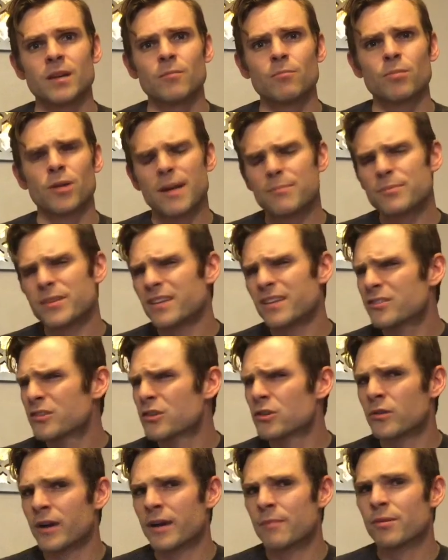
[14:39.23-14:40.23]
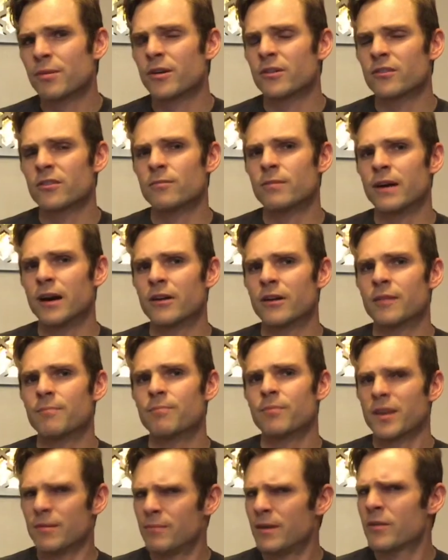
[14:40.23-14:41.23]
Perhaps ask your grandparents about
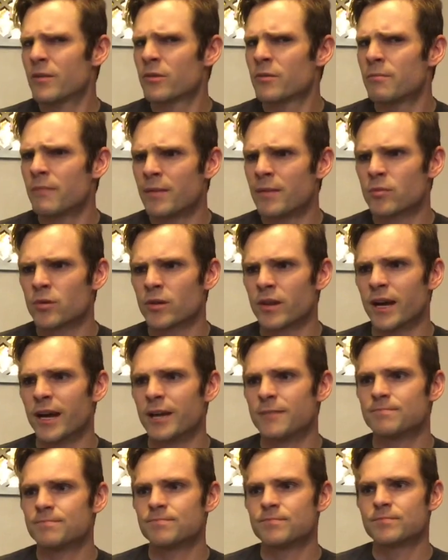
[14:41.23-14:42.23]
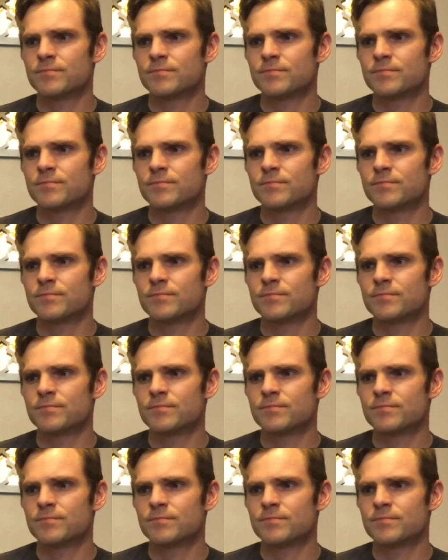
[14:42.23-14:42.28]
it. They may remember that.